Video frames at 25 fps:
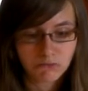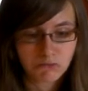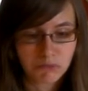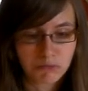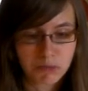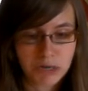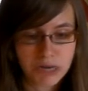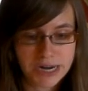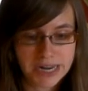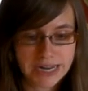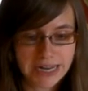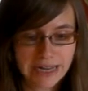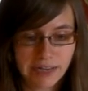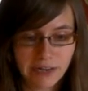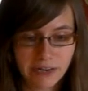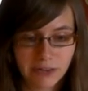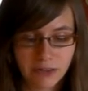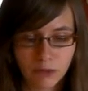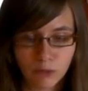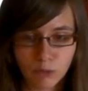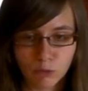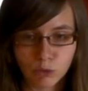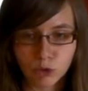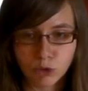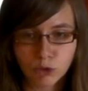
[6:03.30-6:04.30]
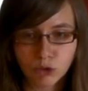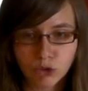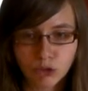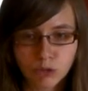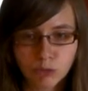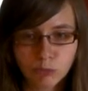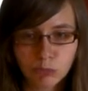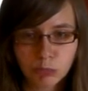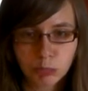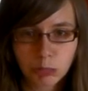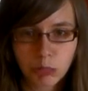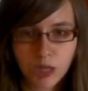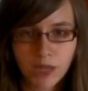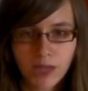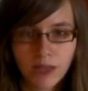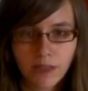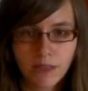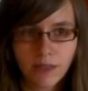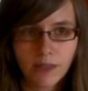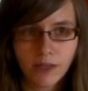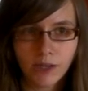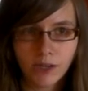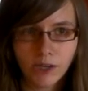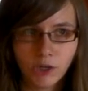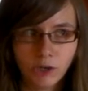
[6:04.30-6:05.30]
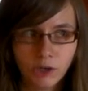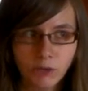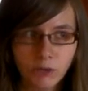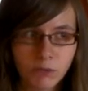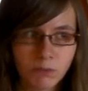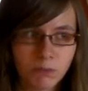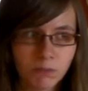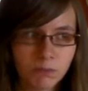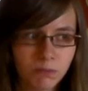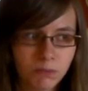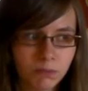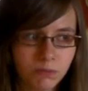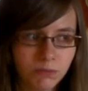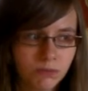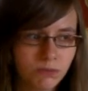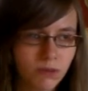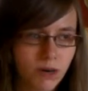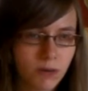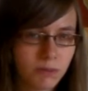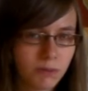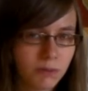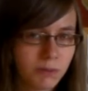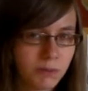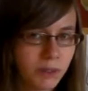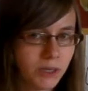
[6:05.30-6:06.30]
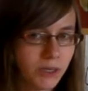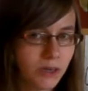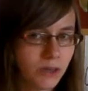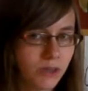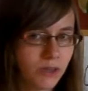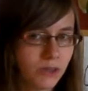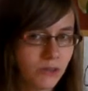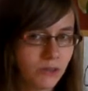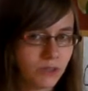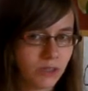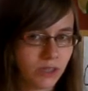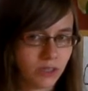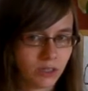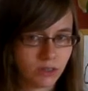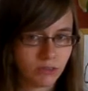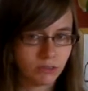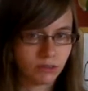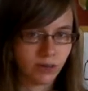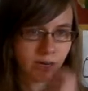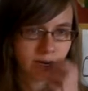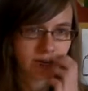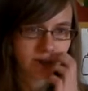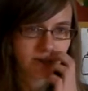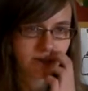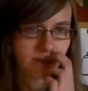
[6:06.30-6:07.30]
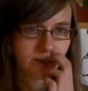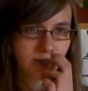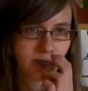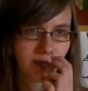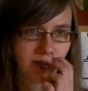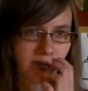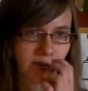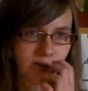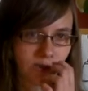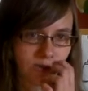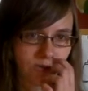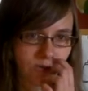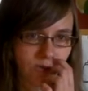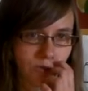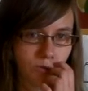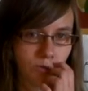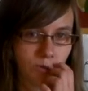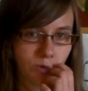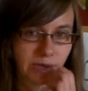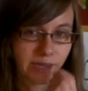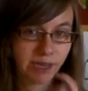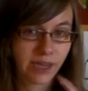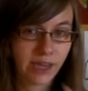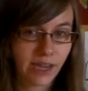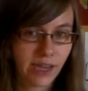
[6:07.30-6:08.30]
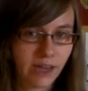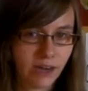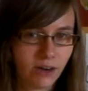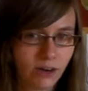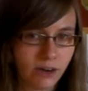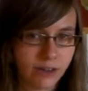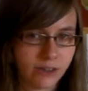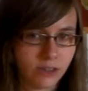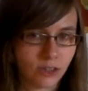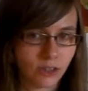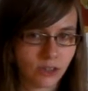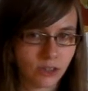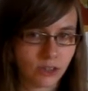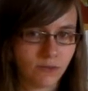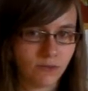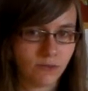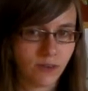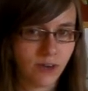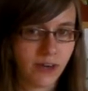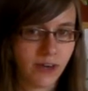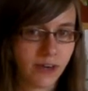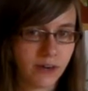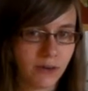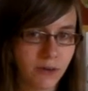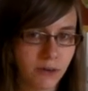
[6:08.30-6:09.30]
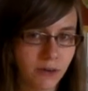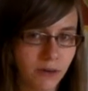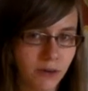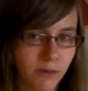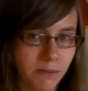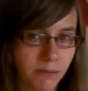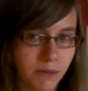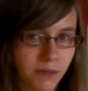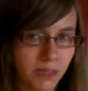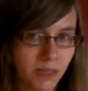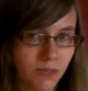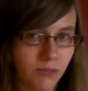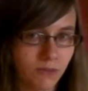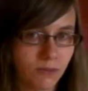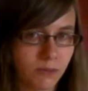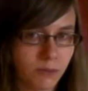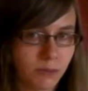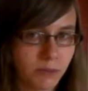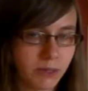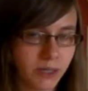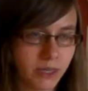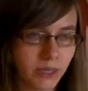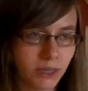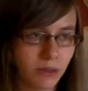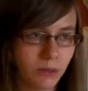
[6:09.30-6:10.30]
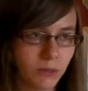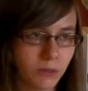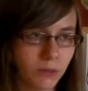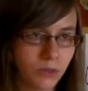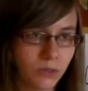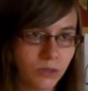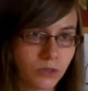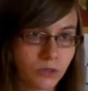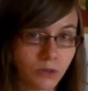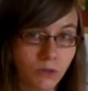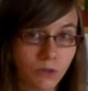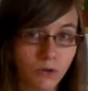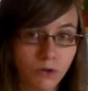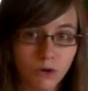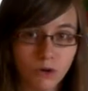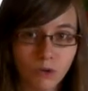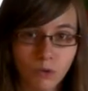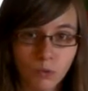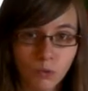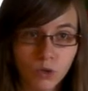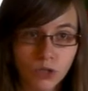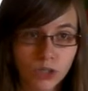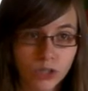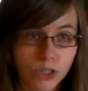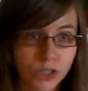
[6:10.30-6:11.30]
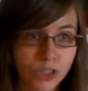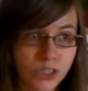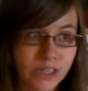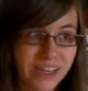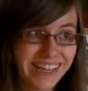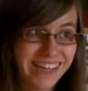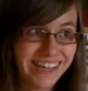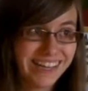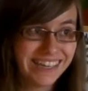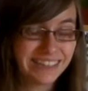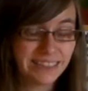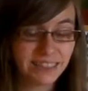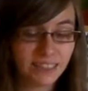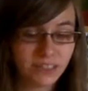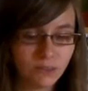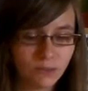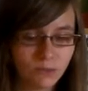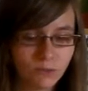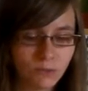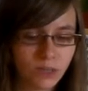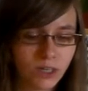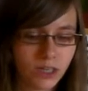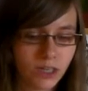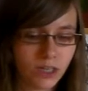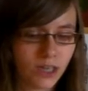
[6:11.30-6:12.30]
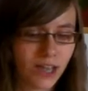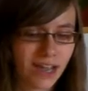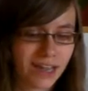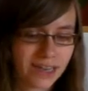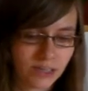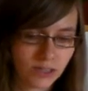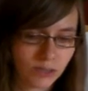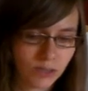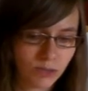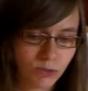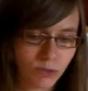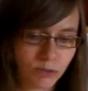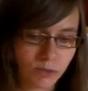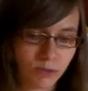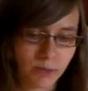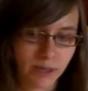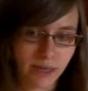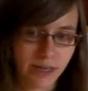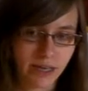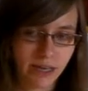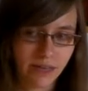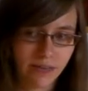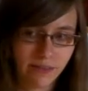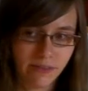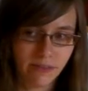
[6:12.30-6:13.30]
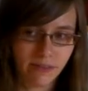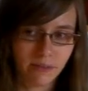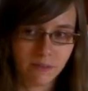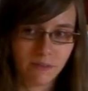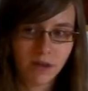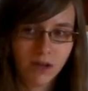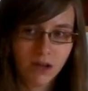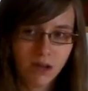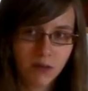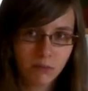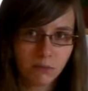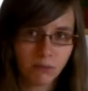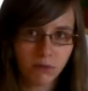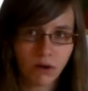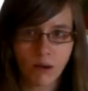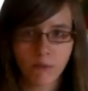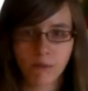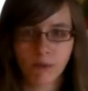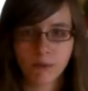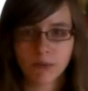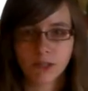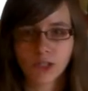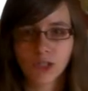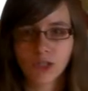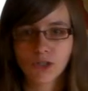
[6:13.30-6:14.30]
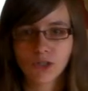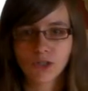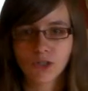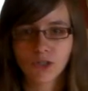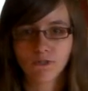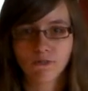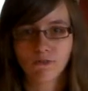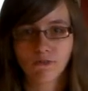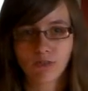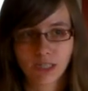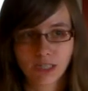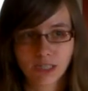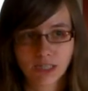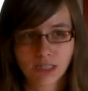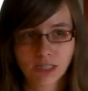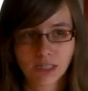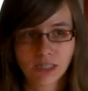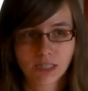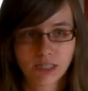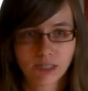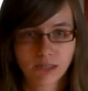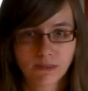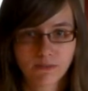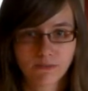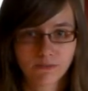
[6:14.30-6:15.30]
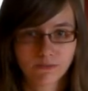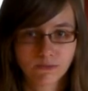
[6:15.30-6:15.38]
breaking the rules, then you probably are using it right, and if you cannot justify your opinion for breaking the rules, or worse, didn't realize you were breaking them, probably you should fix it.